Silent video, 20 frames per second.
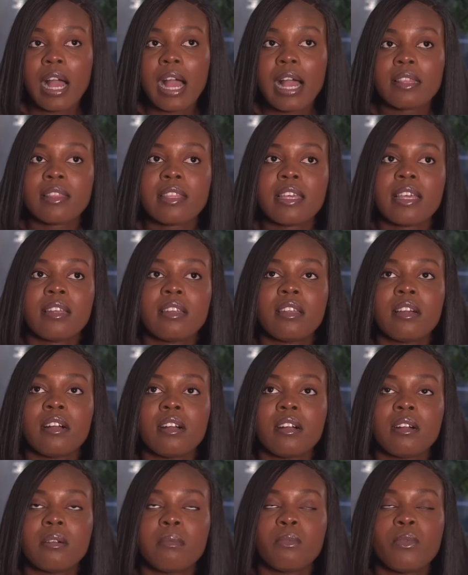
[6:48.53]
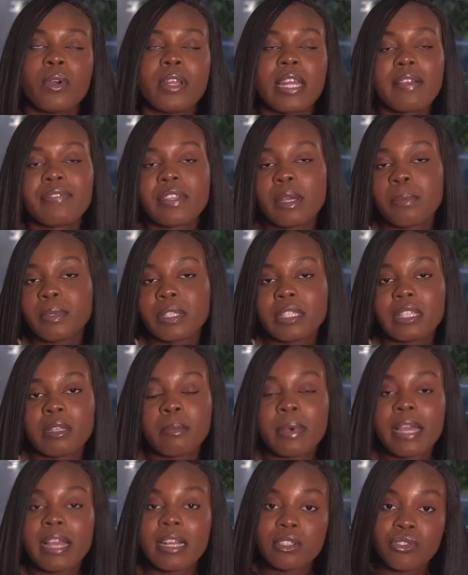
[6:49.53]
And then when after putting
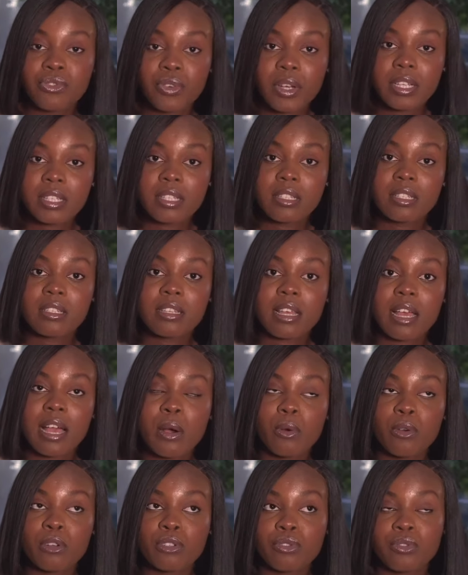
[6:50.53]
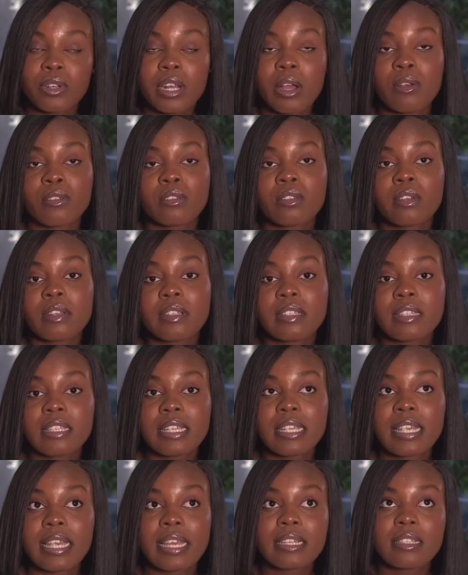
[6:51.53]
in my address, I was told I was going to
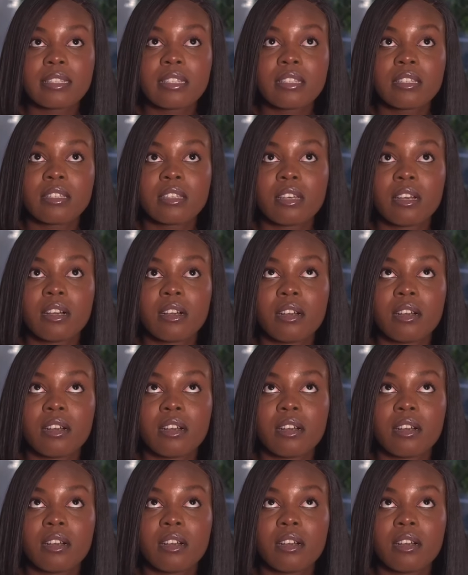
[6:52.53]
get